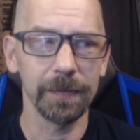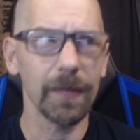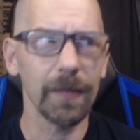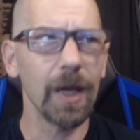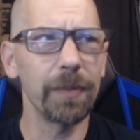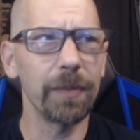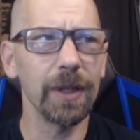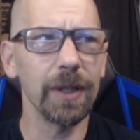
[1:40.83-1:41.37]

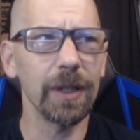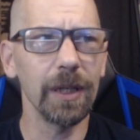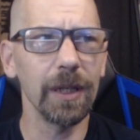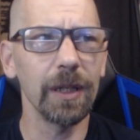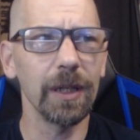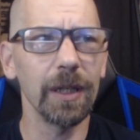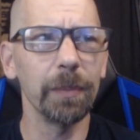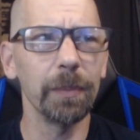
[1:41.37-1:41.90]
I'm
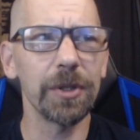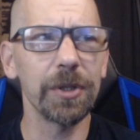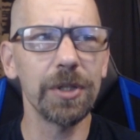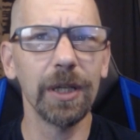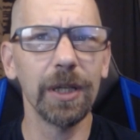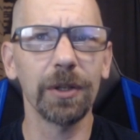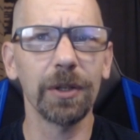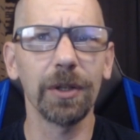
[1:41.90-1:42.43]
thinking in
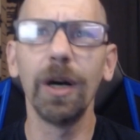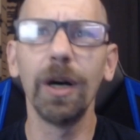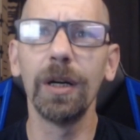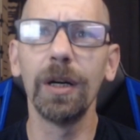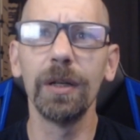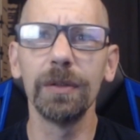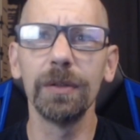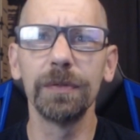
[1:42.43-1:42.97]
particular
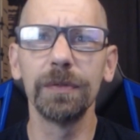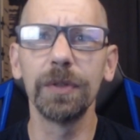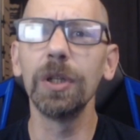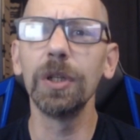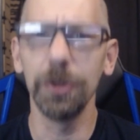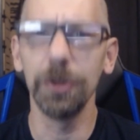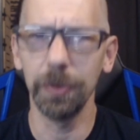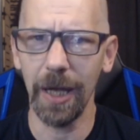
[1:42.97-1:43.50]
of
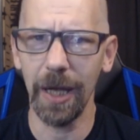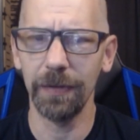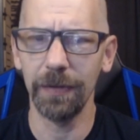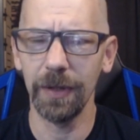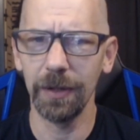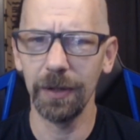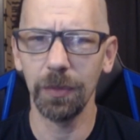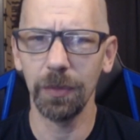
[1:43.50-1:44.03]

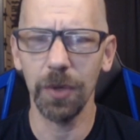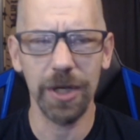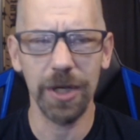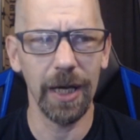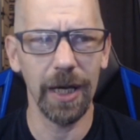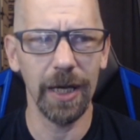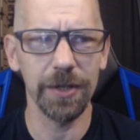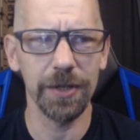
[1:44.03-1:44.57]
Gloomhaven, which
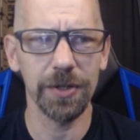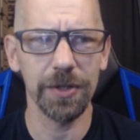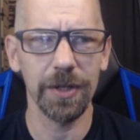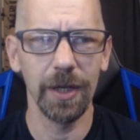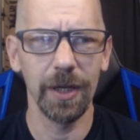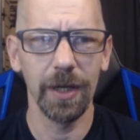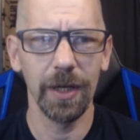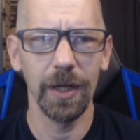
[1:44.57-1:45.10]
has
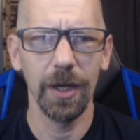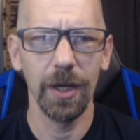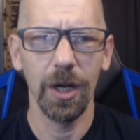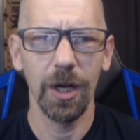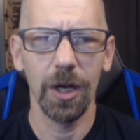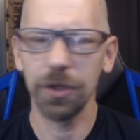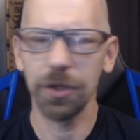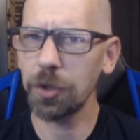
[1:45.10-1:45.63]

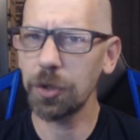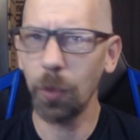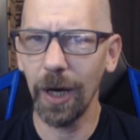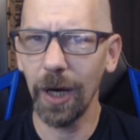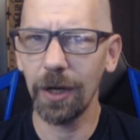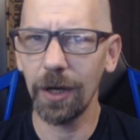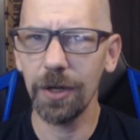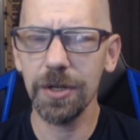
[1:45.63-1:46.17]

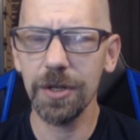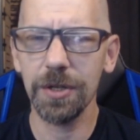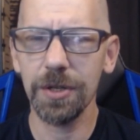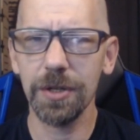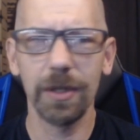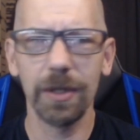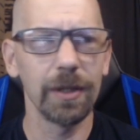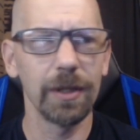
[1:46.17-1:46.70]

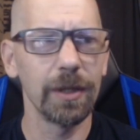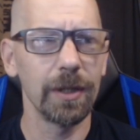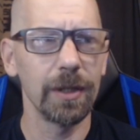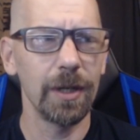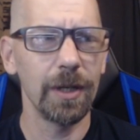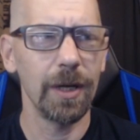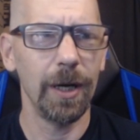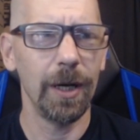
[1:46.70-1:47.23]
squares,
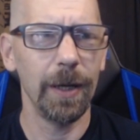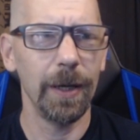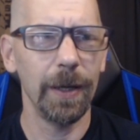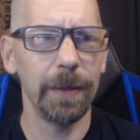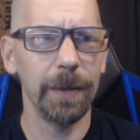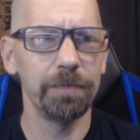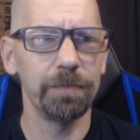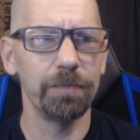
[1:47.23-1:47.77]
uh,
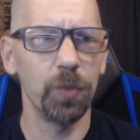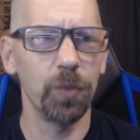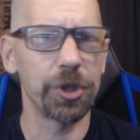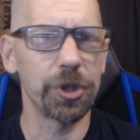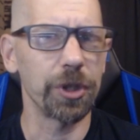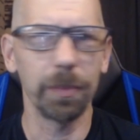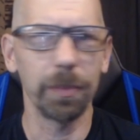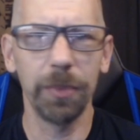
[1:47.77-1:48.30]
which
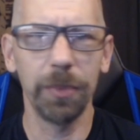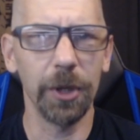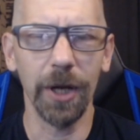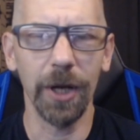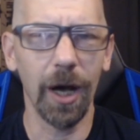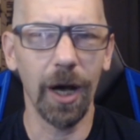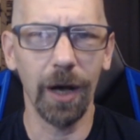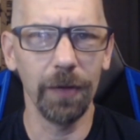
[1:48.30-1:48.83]
are put into
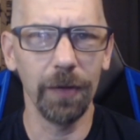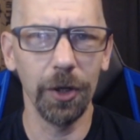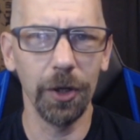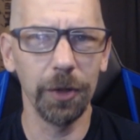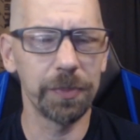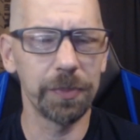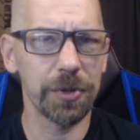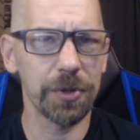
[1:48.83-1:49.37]

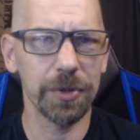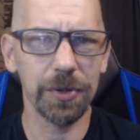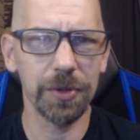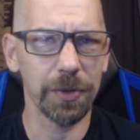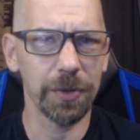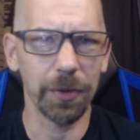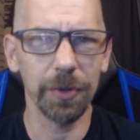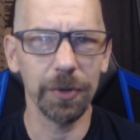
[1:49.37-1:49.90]
envelopes
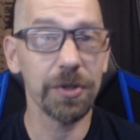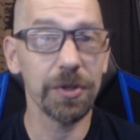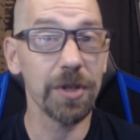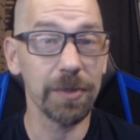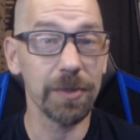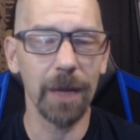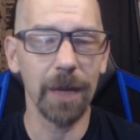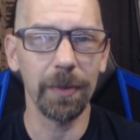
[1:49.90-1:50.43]
or some
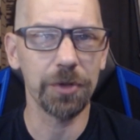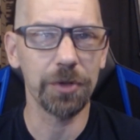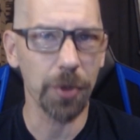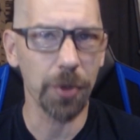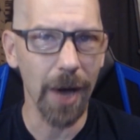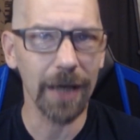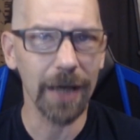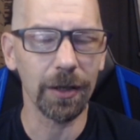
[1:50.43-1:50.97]
type of
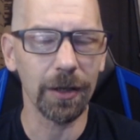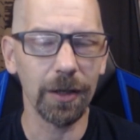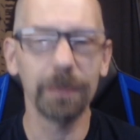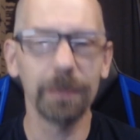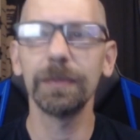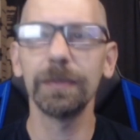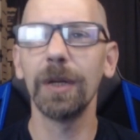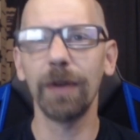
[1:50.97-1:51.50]
tracker,
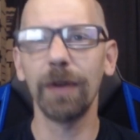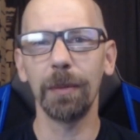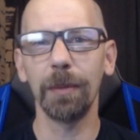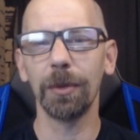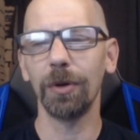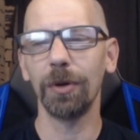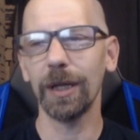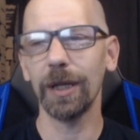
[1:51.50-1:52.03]
if I remember
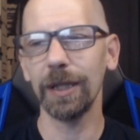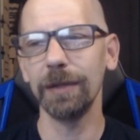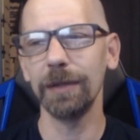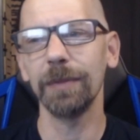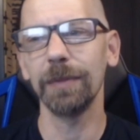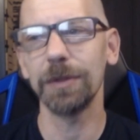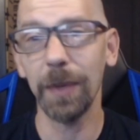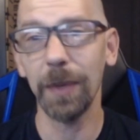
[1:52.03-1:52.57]
correctly.
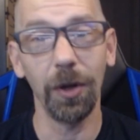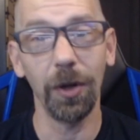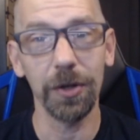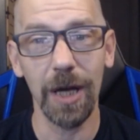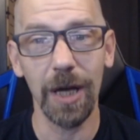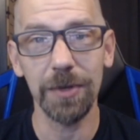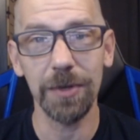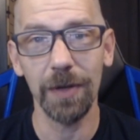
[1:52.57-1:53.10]
It's been a long
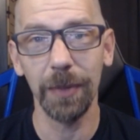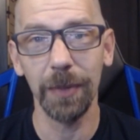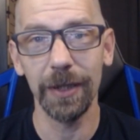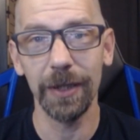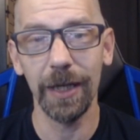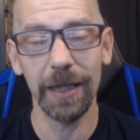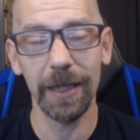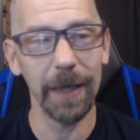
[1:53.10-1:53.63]
time since I've played
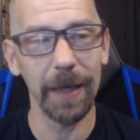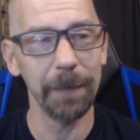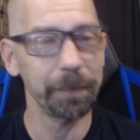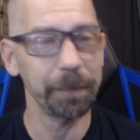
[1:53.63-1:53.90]
that game.